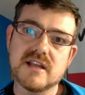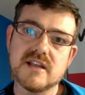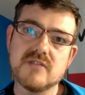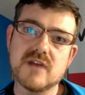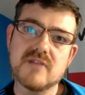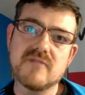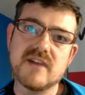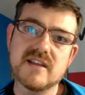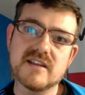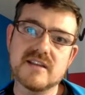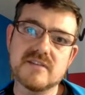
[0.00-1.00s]
UI
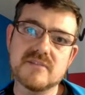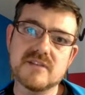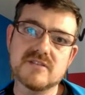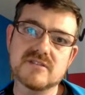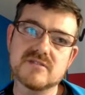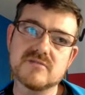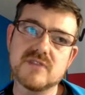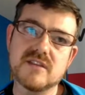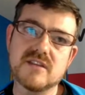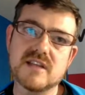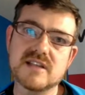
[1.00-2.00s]
binder, because GWT
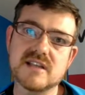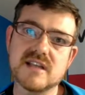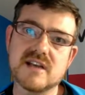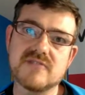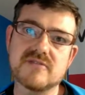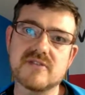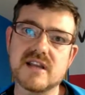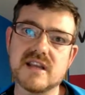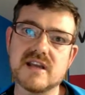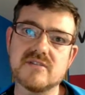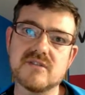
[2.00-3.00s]
doesn't have right
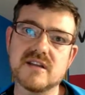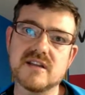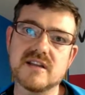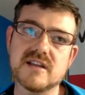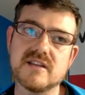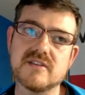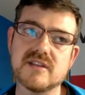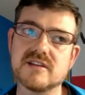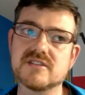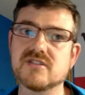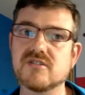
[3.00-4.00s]
now any other
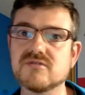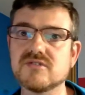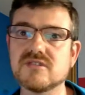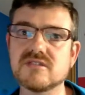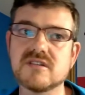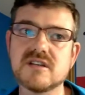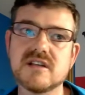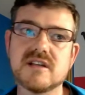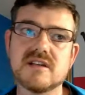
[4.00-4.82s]
solution